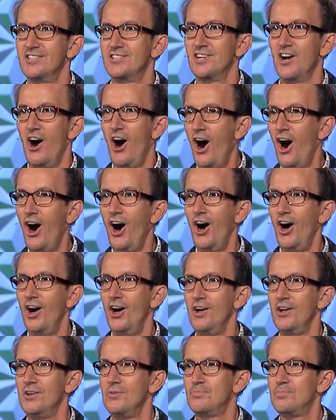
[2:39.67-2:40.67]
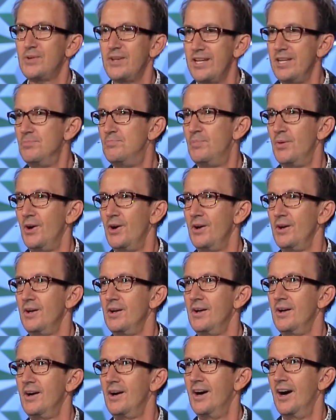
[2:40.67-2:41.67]
to all
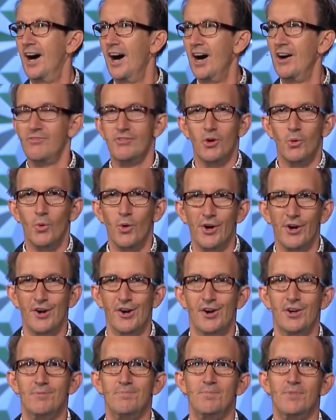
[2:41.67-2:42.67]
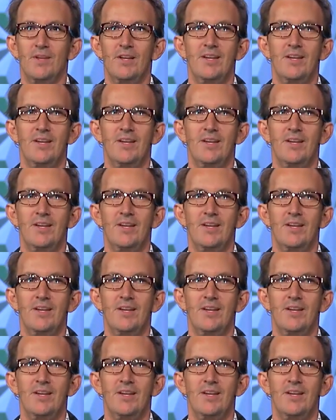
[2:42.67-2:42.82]
people of the world.